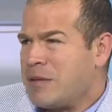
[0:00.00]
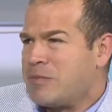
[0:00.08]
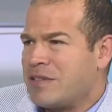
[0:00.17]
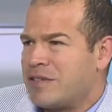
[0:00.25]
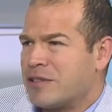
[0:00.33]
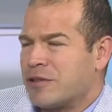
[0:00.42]

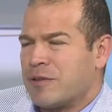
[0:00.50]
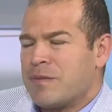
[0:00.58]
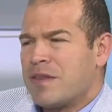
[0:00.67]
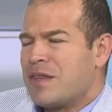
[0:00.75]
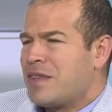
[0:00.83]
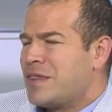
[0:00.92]
keep the zero.
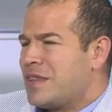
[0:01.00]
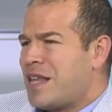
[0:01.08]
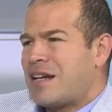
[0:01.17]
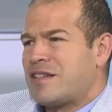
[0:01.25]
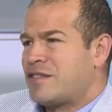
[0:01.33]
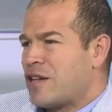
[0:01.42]

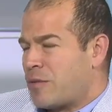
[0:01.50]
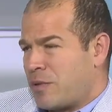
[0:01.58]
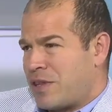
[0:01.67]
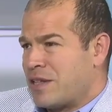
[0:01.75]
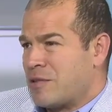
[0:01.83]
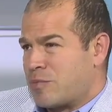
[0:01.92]
That is not
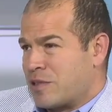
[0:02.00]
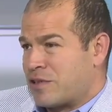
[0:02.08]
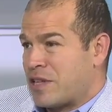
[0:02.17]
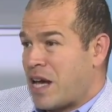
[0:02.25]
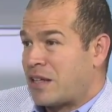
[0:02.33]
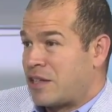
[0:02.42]
within the
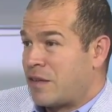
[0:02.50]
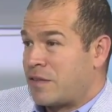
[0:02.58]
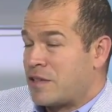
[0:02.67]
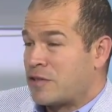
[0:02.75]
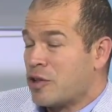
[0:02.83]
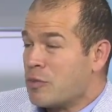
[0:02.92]
personality
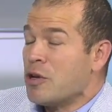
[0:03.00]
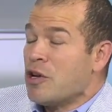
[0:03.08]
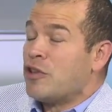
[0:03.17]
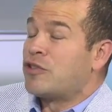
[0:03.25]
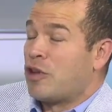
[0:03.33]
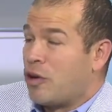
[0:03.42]
of this group.
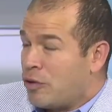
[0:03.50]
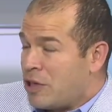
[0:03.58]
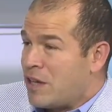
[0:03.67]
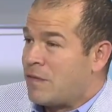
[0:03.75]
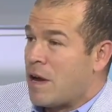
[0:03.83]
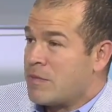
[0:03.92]
So
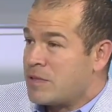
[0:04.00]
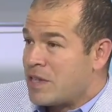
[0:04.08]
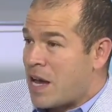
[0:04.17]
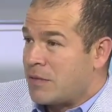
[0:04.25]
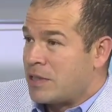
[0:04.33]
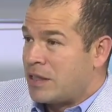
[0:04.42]
if I'm
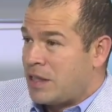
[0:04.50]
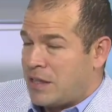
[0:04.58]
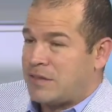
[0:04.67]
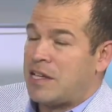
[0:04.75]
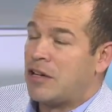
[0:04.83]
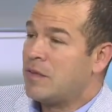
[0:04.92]
Xavi,
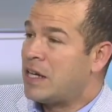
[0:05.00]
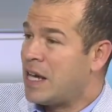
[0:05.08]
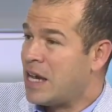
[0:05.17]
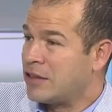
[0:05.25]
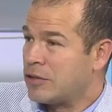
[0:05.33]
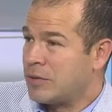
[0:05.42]
instead of
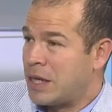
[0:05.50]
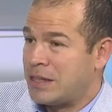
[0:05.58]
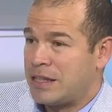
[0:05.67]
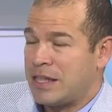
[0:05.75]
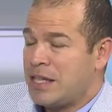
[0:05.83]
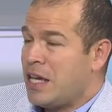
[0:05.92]
Alejandro
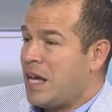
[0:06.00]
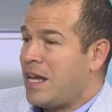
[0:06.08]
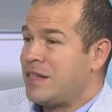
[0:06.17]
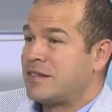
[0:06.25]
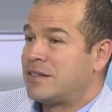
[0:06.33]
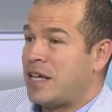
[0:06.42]
Valde,
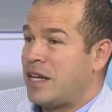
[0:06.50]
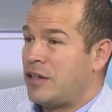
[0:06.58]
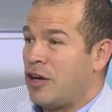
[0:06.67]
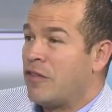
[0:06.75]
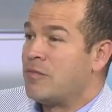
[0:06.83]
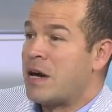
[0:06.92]

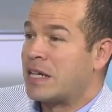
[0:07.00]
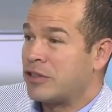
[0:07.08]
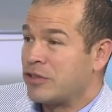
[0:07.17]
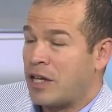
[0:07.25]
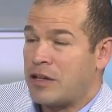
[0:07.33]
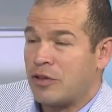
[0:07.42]
instead of
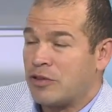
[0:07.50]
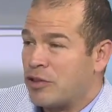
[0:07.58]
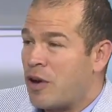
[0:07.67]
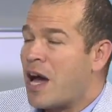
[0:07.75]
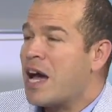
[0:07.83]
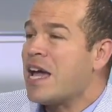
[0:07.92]
Marcos
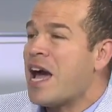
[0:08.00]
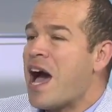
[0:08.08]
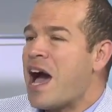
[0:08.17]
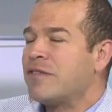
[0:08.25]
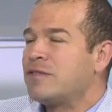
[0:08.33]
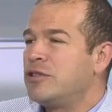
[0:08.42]
Alonso, I
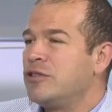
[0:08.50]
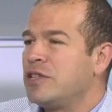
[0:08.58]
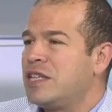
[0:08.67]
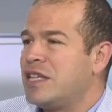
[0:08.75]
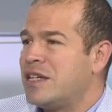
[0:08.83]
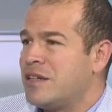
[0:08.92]
have to
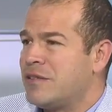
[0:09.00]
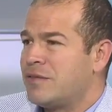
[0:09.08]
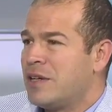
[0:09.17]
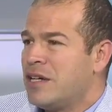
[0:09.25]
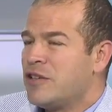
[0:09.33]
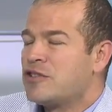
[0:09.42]

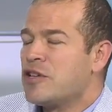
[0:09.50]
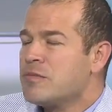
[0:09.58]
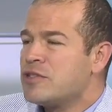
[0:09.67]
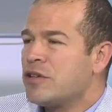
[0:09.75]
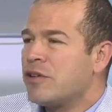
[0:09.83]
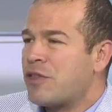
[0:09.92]
give
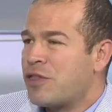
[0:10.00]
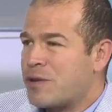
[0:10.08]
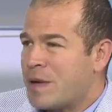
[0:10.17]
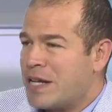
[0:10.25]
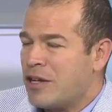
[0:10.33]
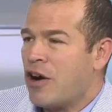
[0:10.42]
some sort of
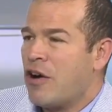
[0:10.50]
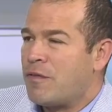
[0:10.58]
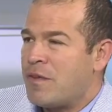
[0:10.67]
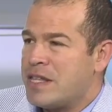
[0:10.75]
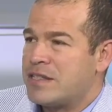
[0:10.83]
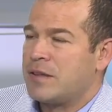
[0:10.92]
threat
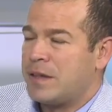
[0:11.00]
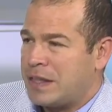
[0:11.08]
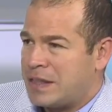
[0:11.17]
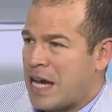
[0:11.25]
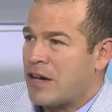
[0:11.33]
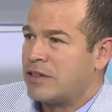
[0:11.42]

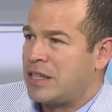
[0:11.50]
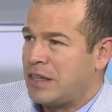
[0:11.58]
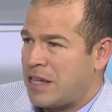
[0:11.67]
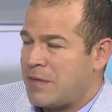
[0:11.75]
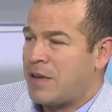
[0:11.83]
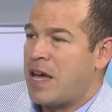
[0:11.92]
offensively down the
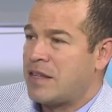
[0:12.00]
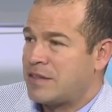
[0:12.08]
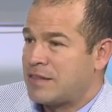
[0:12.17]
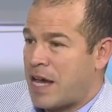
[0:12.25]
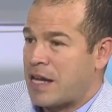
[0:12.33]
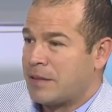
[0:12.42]
left-hand
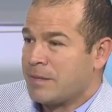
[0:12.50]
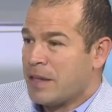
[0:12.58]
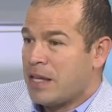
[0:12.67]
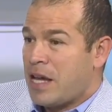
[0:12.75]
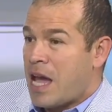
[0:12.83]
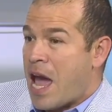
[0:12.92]
side.
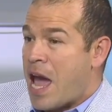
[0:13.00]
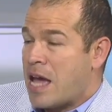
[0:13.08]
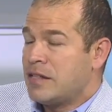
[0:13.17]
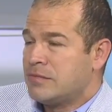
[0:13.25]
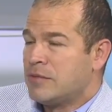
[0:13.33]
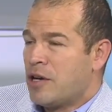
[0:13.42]

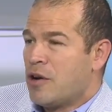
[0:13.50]
And